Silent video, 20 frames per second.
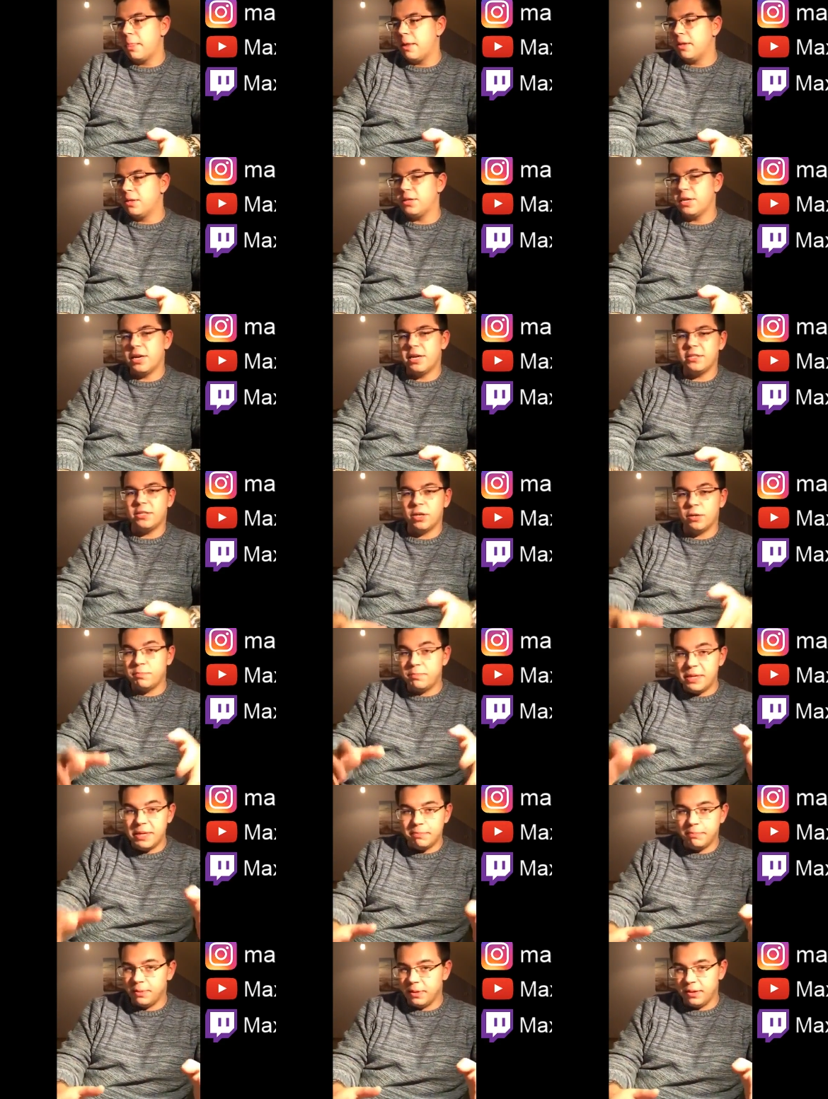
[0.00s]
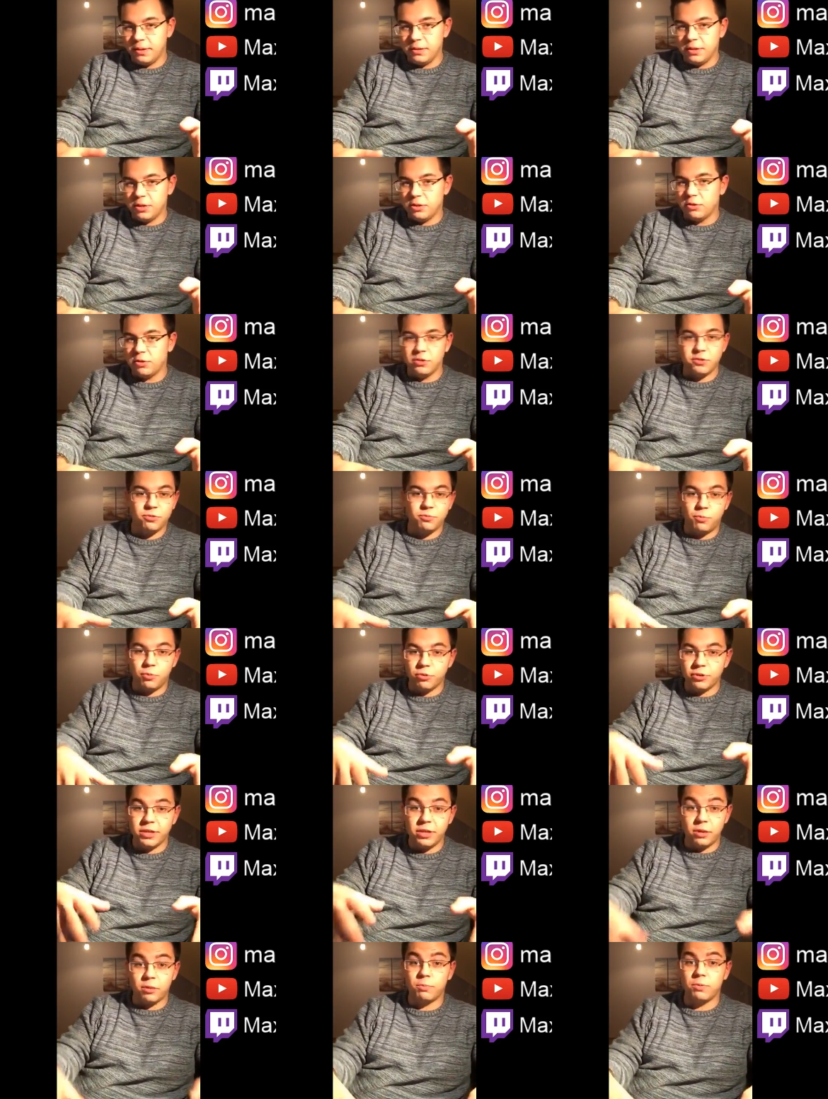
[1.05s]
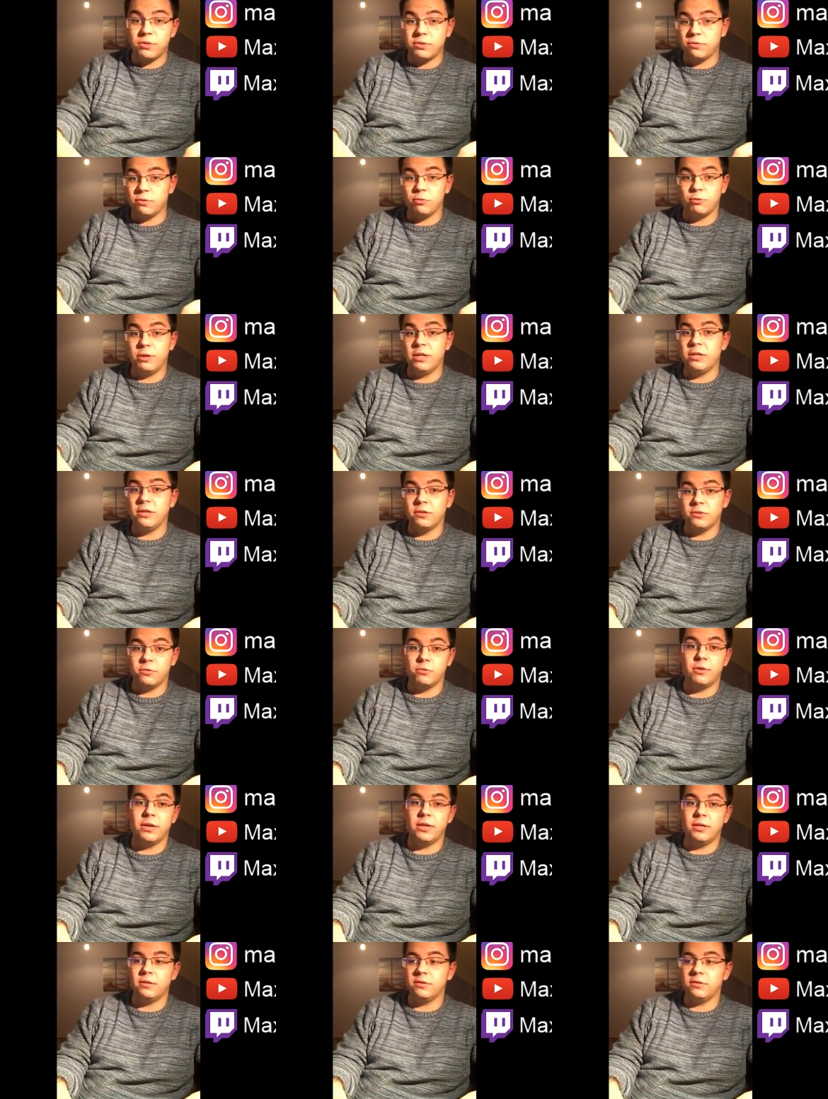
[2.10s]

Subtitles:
There are people they're supporting Eric Pritz for 20 years already.